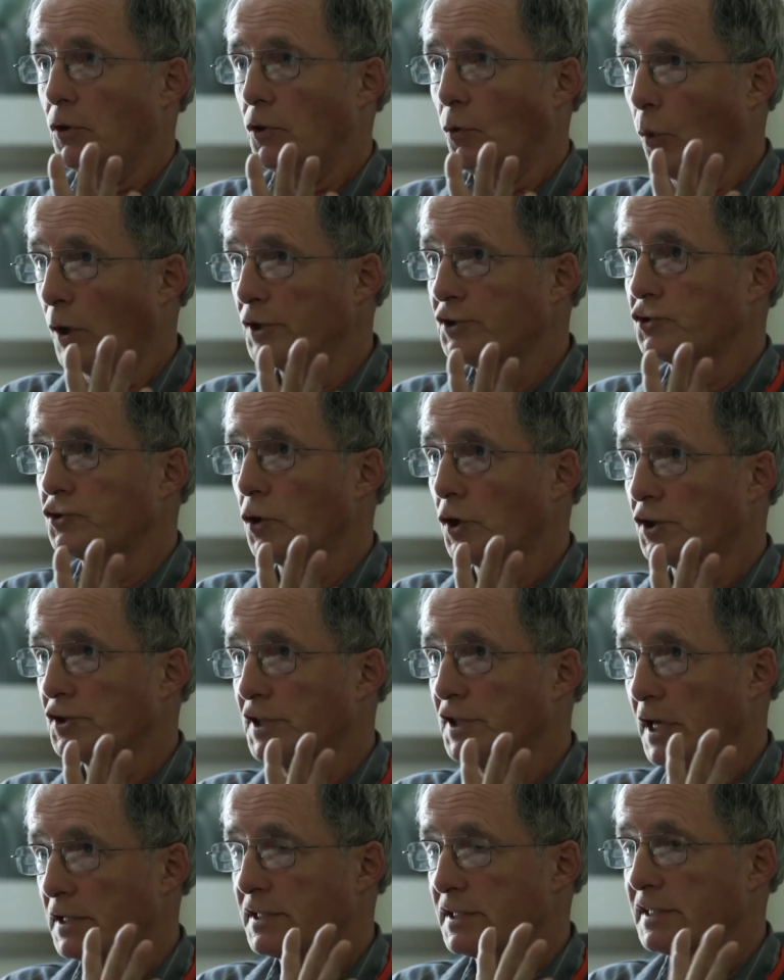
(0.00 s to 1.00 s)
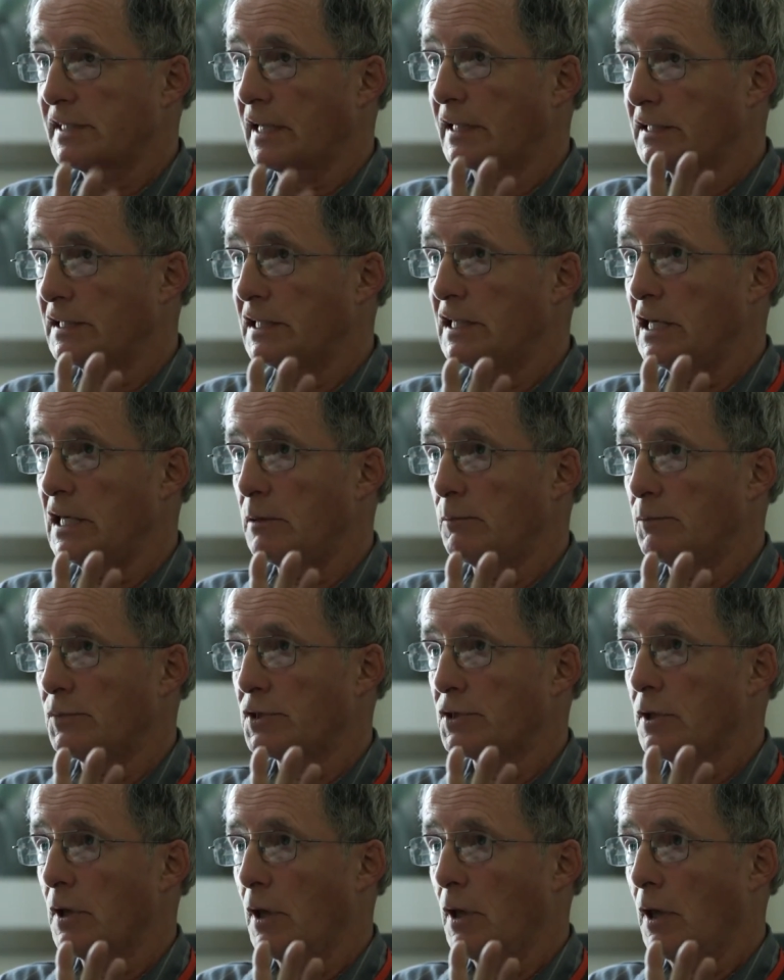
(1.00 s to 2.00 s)
The one source says 6
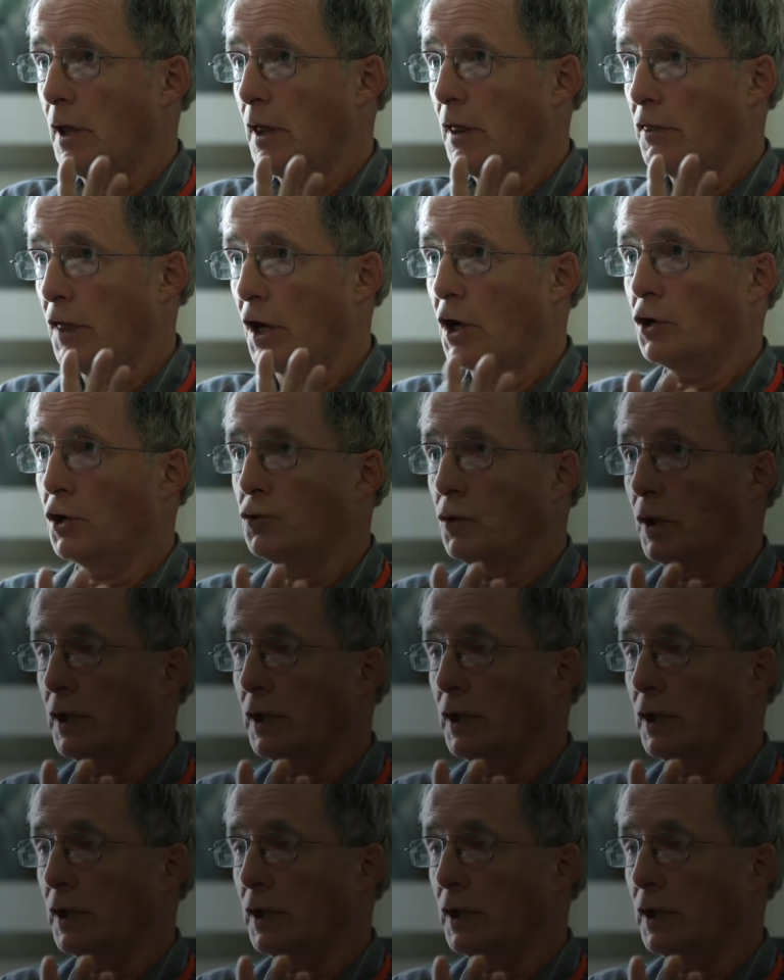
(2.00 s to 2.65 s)
teams that are